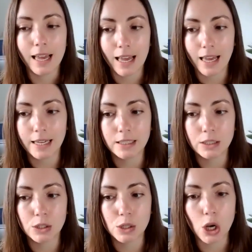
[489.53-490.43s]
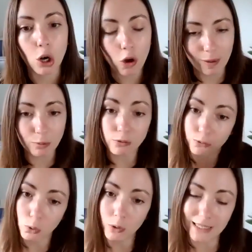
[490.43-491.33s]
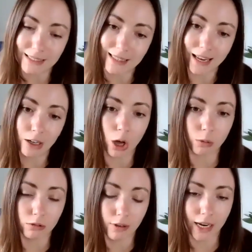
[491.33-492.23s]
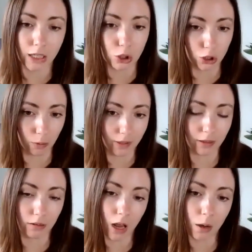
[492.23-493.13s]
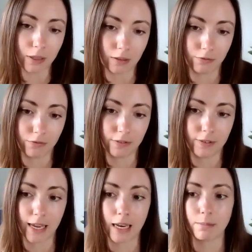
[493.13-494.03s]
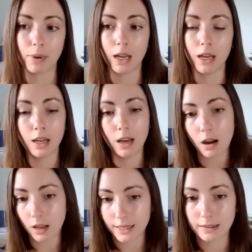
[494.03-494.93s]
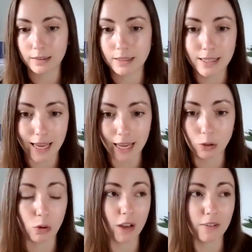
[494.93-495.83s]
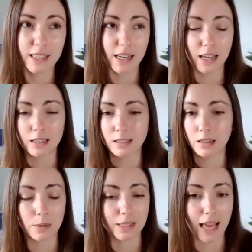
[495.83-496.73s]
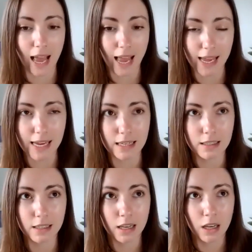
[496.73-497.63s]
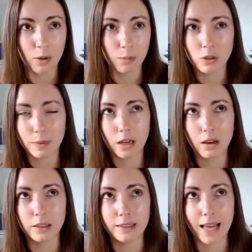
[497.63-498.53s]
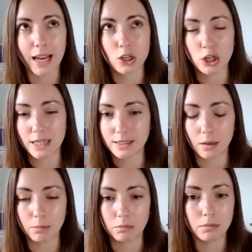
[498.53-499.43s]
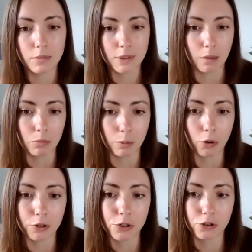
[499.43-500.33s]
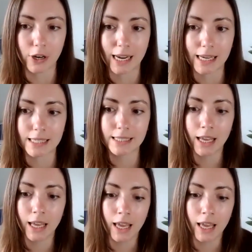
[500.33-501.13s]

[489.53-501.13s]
And a lot of people fall into that lower range, where they're lower than 15 but higher than 10, or I've seen it as low as 8, possibly lower than that actually at some laboratories.